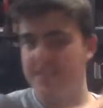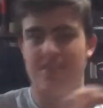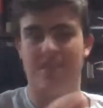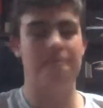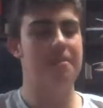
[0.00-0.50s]

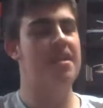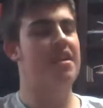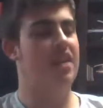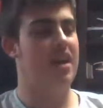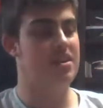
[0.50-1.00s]
Sorry,
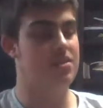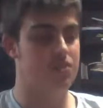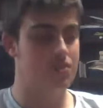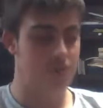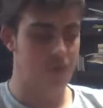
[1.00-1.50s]
I
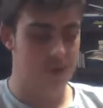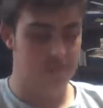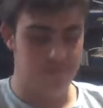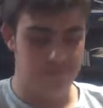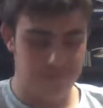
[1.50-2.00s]
do
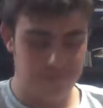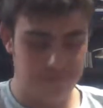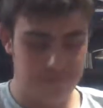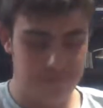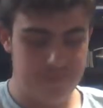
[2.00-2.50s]

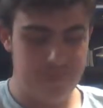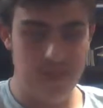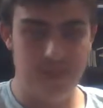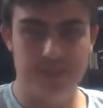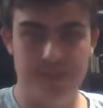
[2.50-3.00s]

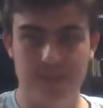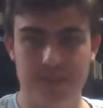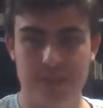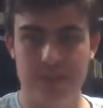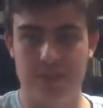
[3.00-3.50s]
still
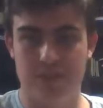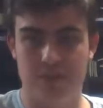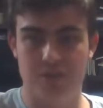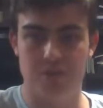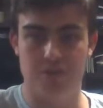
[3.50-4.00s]
need
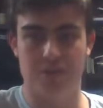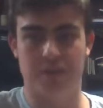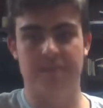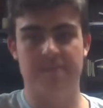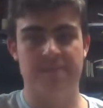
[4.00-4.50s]
to
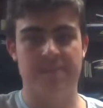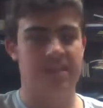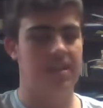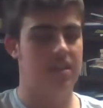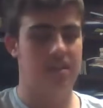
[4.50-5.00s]

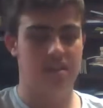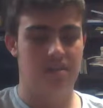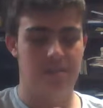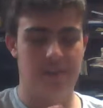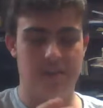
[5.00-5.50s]

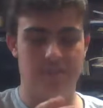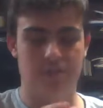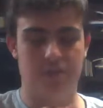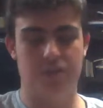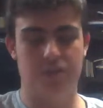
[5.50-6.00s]
be
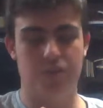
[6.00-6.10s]
able